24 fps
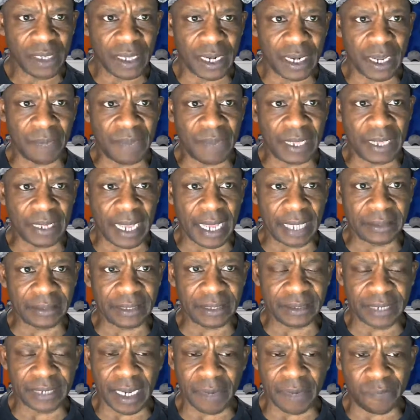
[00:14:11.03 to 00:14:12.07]
I
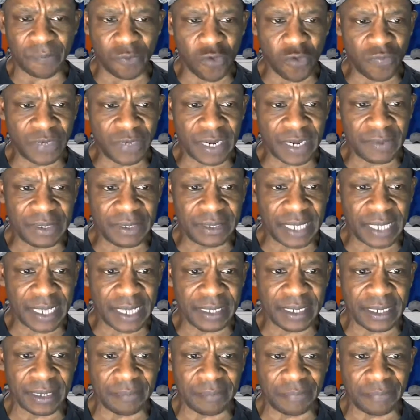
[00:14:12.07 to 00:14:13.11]
think they're improving every day,
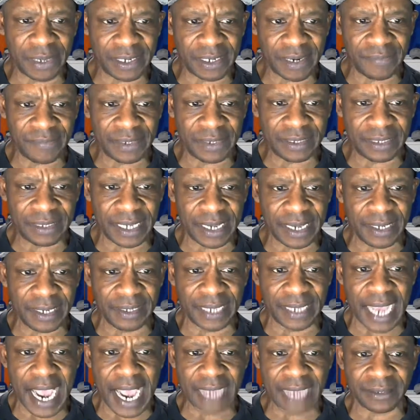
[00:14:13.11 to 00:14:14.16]
getting better every day.
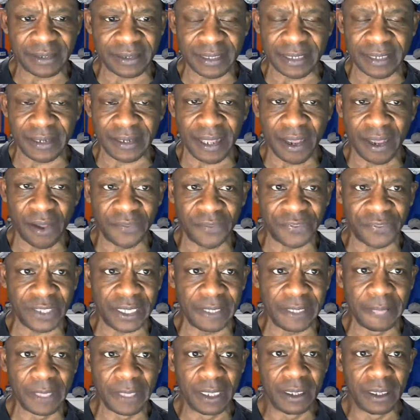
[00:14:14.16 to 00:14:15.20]
Guys is getting
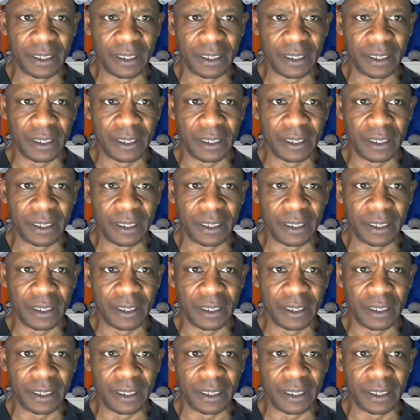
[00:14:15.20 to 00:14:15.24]
healthy.